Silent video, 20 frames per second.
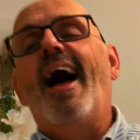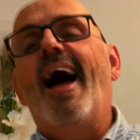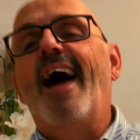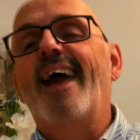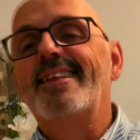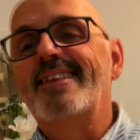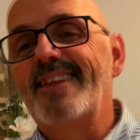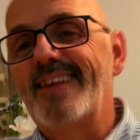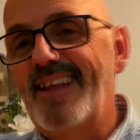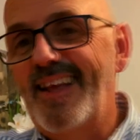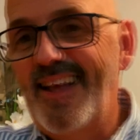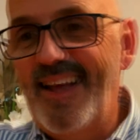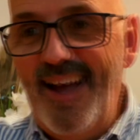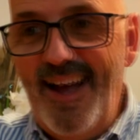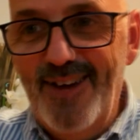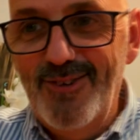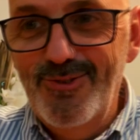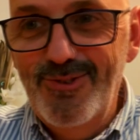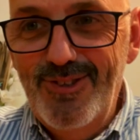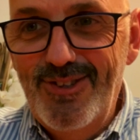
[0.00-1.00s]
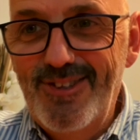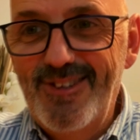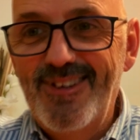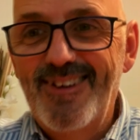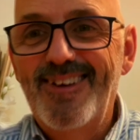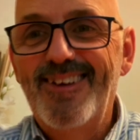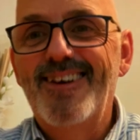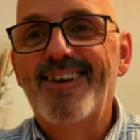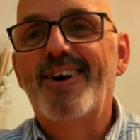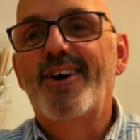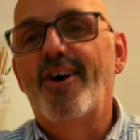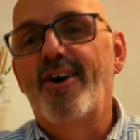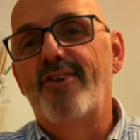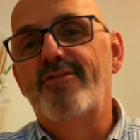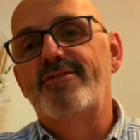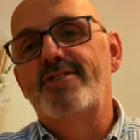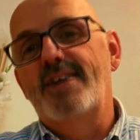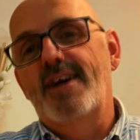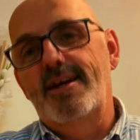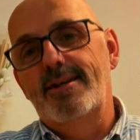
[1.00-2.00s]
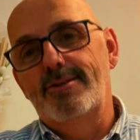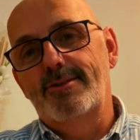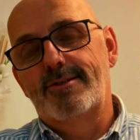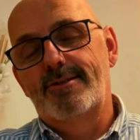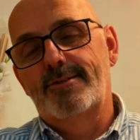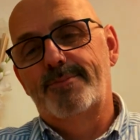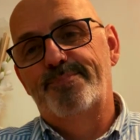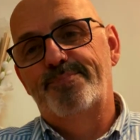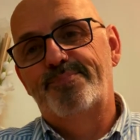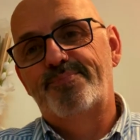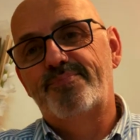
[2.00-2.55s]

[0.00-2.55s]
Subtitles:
and Count of Llanos.